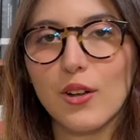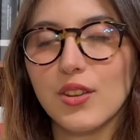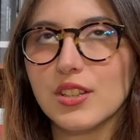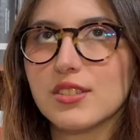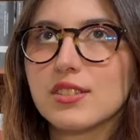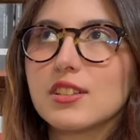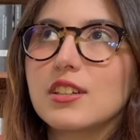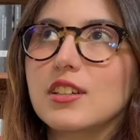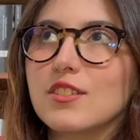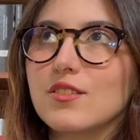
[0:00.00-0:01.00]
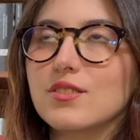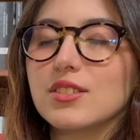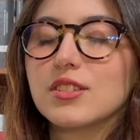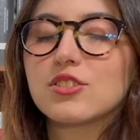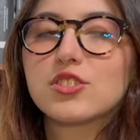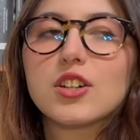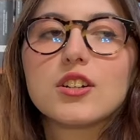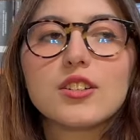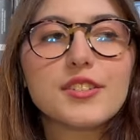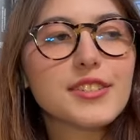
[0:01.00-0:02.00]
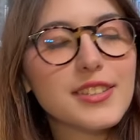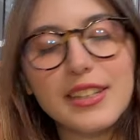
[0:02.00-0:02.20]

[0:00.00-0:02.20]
the sleeves, the shirts,